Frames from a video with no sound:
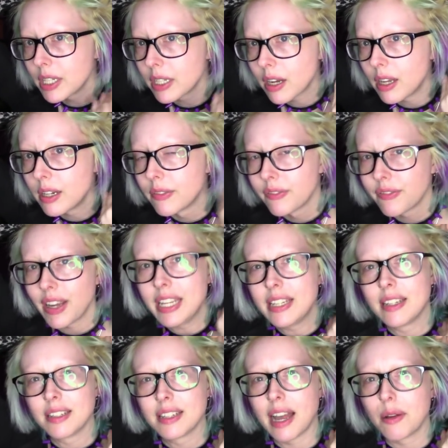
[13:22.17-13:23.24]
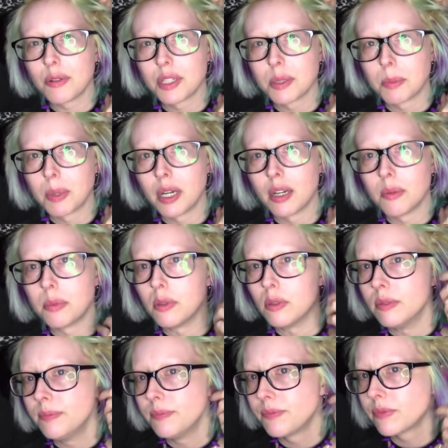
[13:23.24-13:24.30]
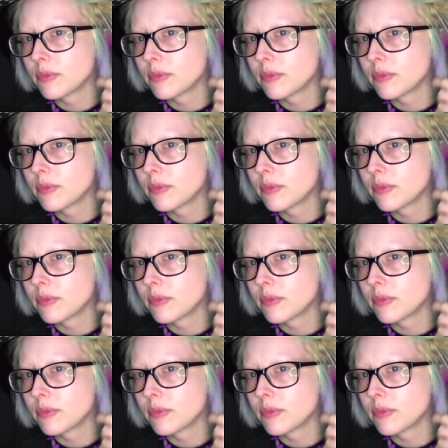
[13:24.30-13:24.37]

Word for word: it kind of fading down to purple